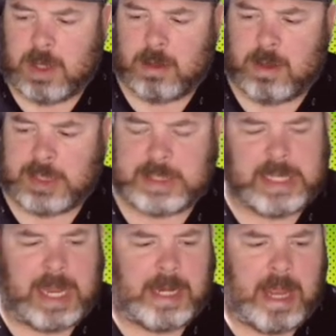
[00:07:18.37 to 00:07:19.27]
that
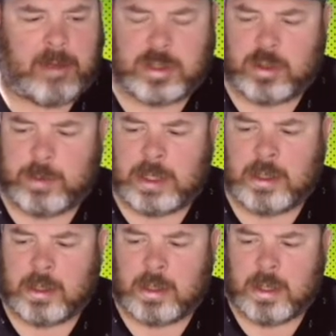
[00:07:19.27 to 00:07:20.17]
stand out to me,
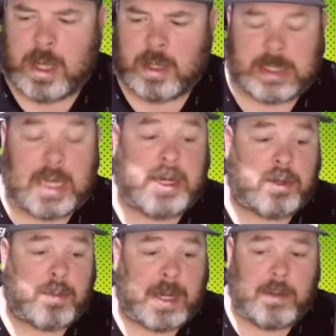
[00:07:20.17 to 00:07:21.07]
stand
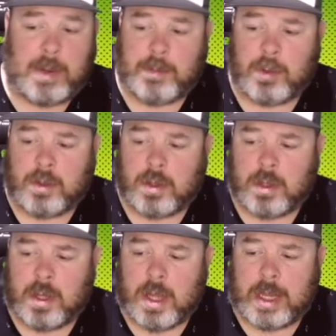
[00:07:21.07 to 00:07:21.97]
out to many people.
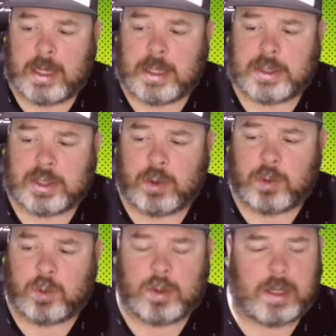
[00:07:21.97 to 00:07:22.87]

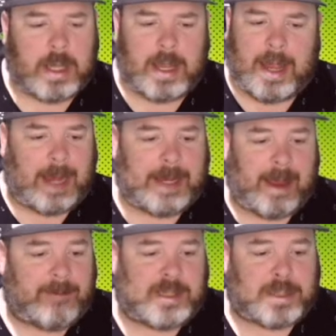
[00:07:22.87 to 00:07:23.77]
So
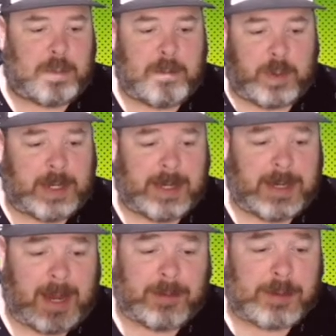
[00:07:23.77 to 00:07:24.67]
I've just been putting
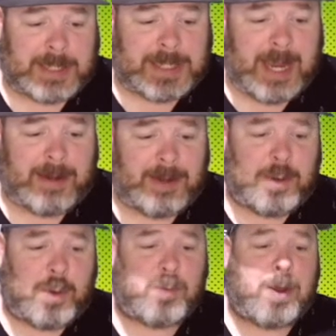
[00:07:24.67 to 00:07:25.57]
together a set,
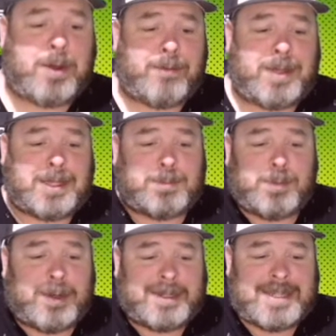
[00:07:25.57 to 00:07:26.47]
a run of these
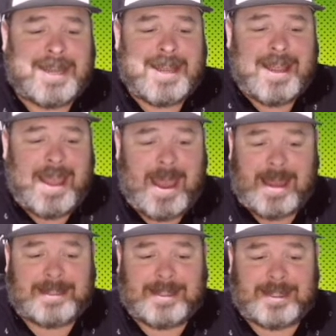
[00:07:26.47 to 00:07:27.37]
books,
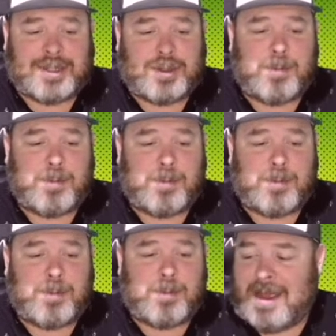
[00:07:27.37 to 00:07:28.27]
and just super
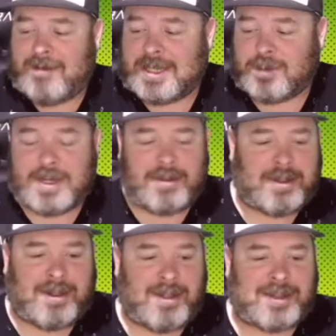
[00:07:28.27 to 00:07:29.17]
happy to have this one in
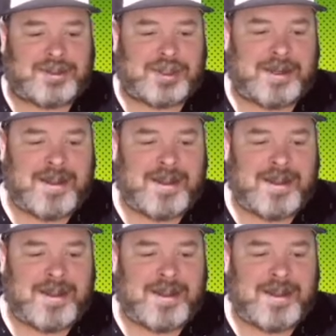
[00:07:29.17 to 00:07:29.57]
the collection.